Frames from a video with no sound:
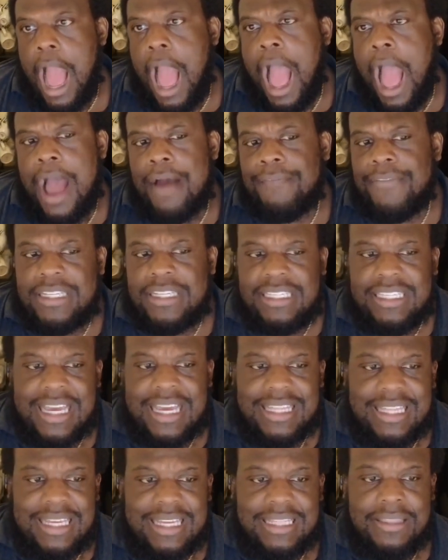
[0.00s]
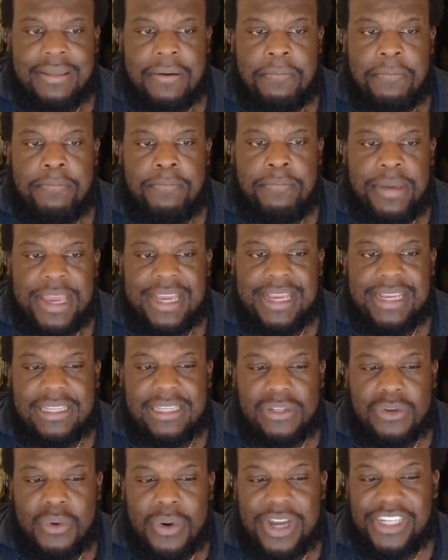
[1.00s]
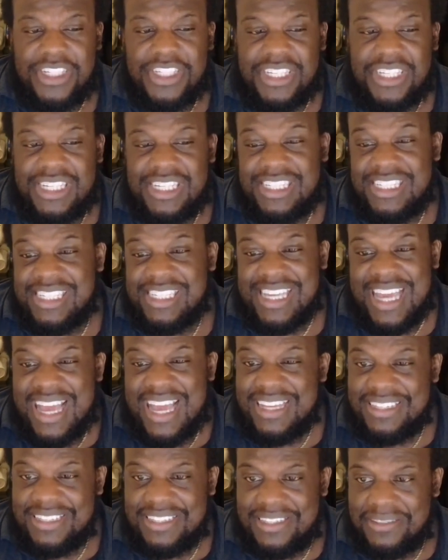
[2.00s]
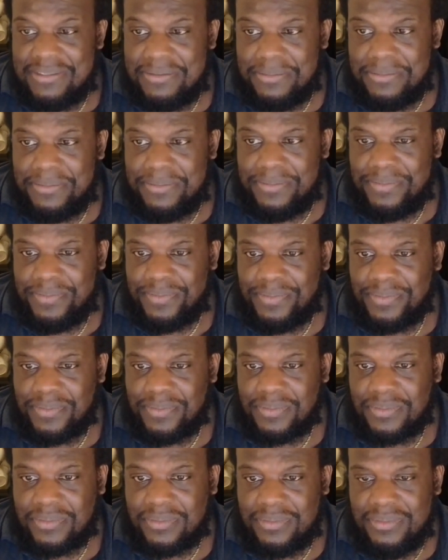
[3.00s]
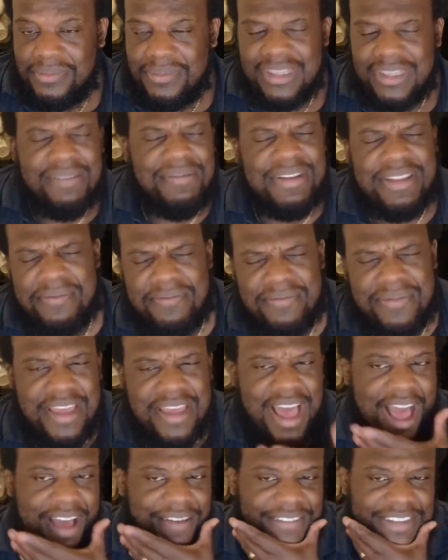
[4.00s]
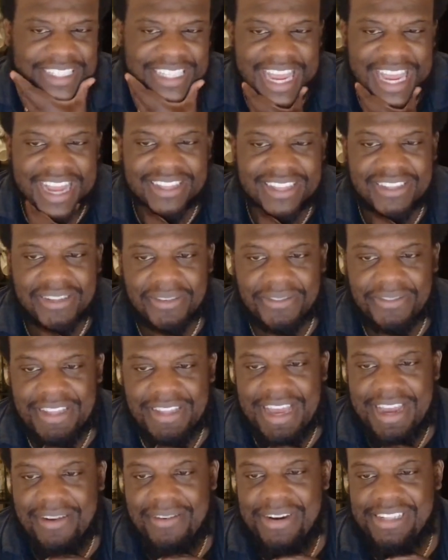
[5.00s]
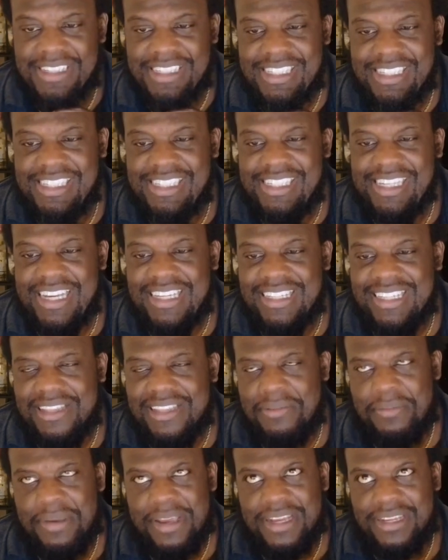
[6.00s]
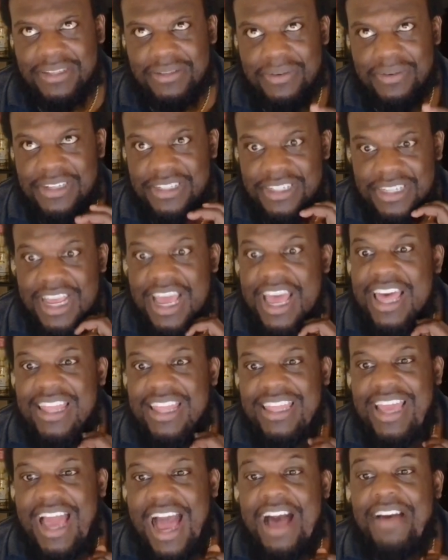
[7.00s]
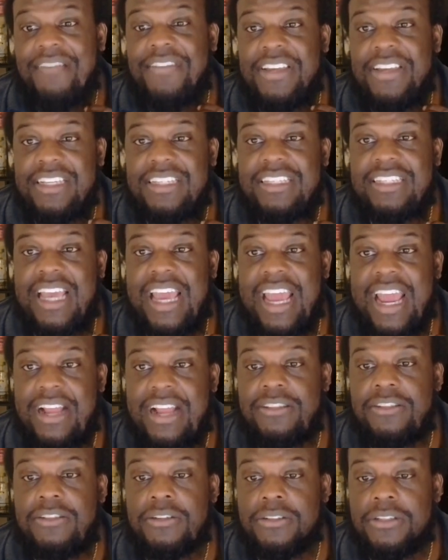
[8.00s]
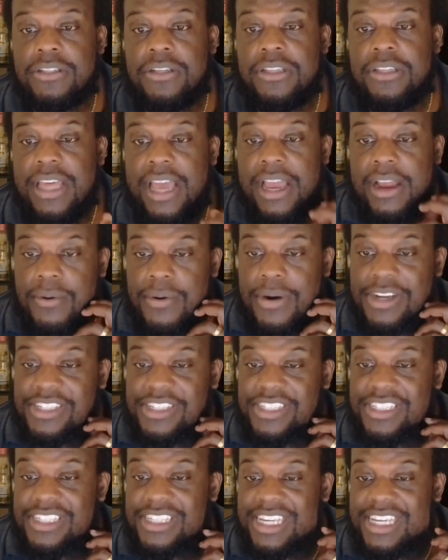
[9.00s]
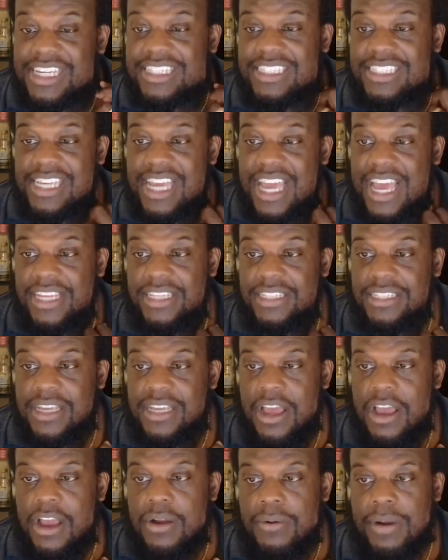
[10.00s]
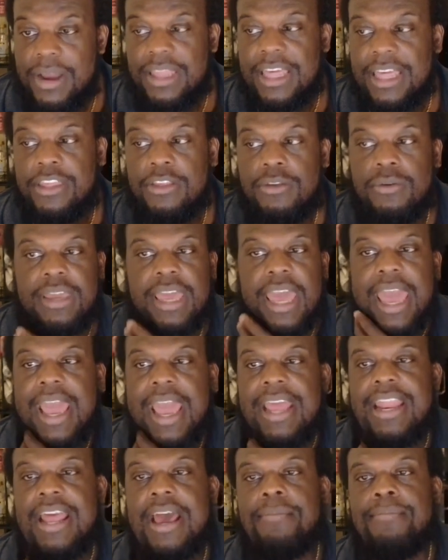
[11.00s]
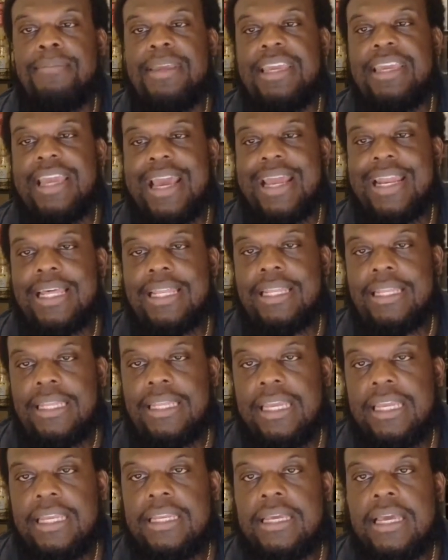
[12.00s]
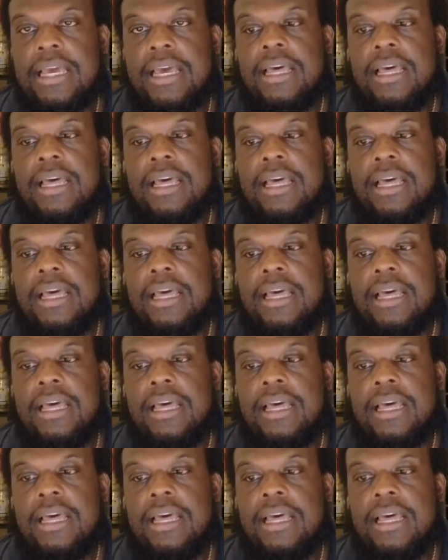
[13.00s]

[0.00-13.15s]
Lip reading: obviously, I think the biggest question is yes. I mean, the obvious answer for that question is yes, not the biggest question. The obvious answer to that question is yes, right? Like, you cannot be an elite